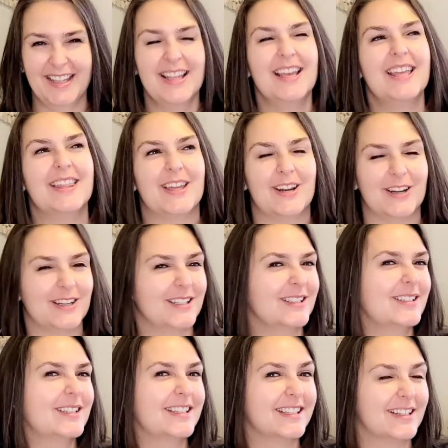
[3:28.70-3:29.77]

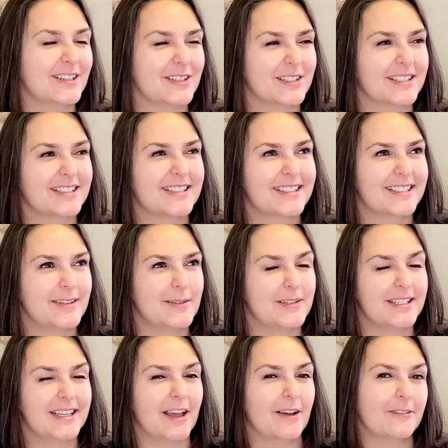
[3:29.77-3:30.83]
There's
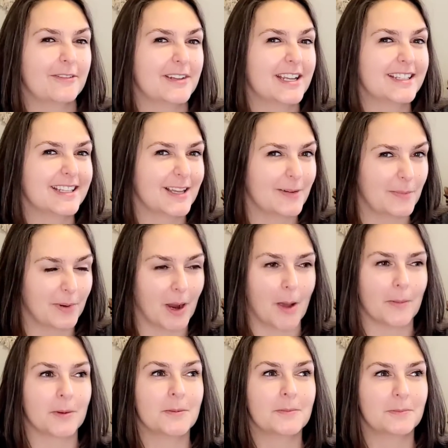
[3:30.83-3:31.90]
definitely a
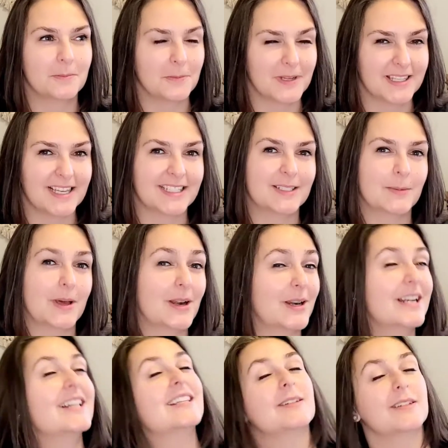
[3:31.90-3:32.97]
problem with that sweater, and
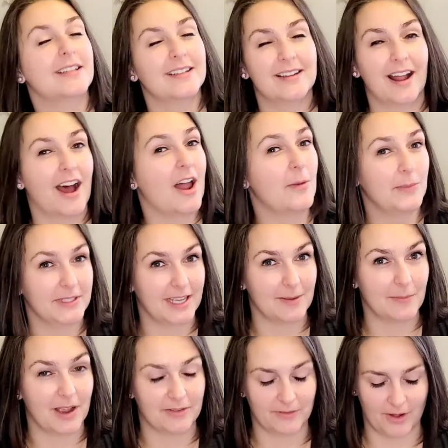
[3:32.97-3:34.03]
it's 100%
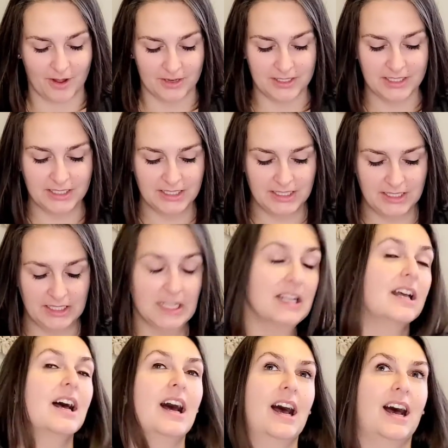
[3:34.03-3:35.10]
my fault.
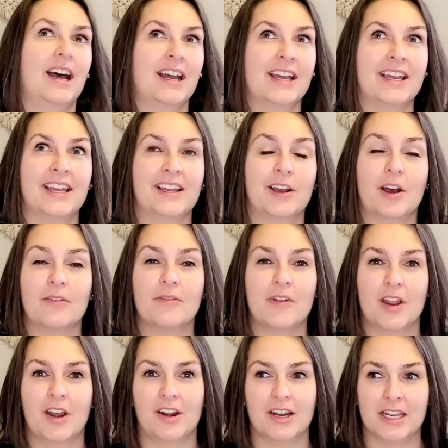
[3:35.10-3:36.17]
I got
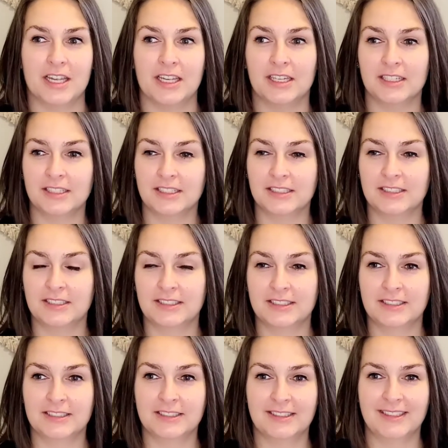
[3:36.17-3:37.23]
very
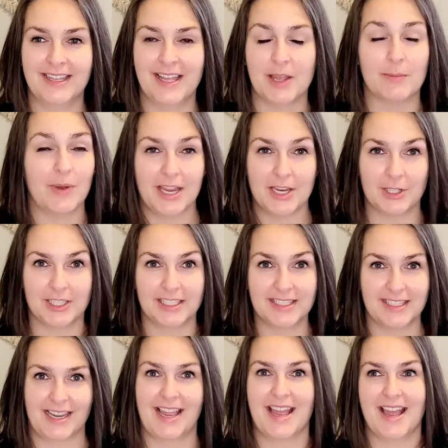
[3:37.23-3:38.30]
impatient,
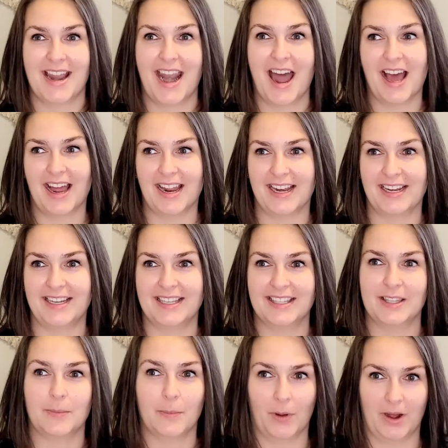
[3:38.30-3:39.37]
and I knit the
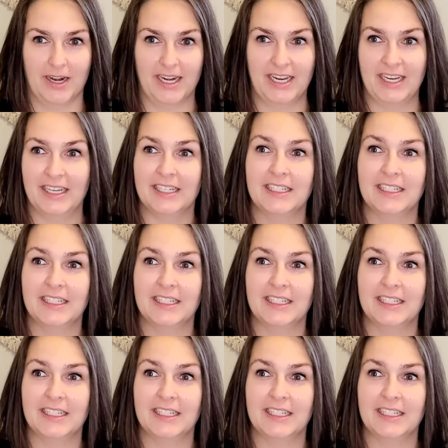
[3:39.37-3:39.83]
body